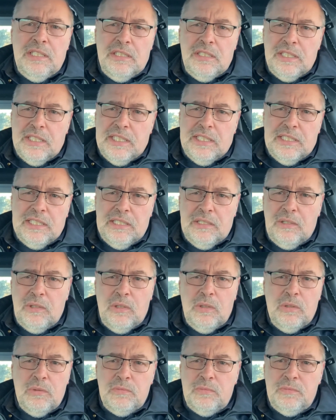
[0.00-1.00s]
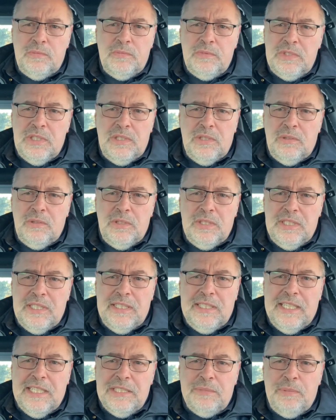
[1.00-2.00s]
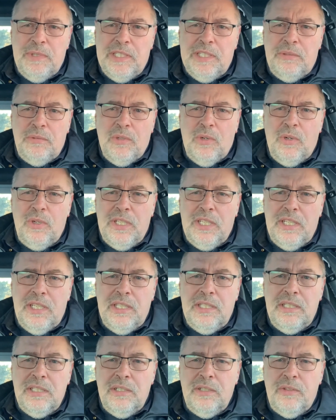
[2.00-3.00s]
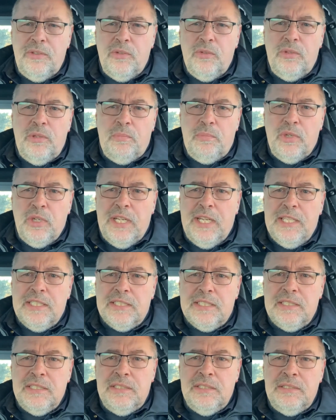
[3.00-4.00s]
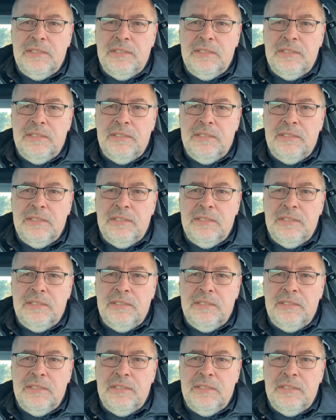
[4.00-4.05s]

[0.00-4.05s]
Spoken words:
Look at how, you know, that's been eroded through the press.